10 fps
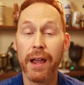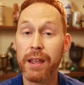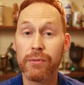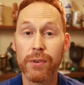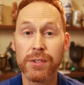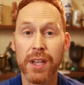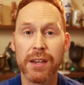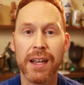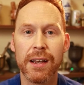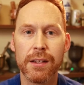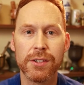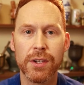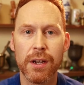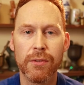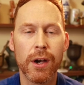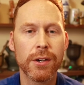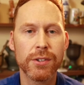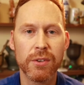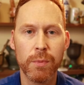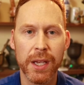I have firsthand knowledge of
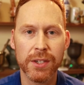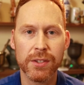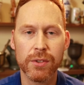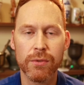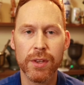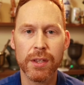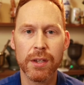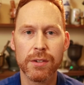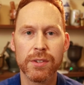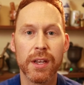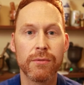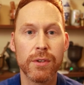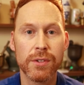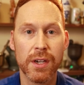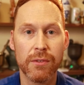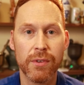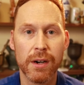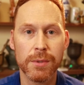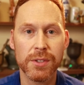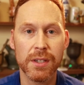hundreds of patients over the years that have used our
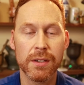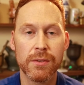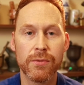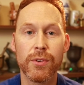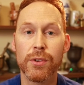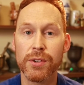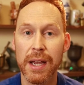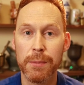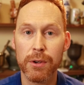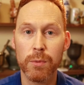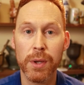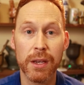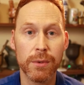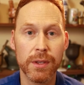pharmacy for their topical pain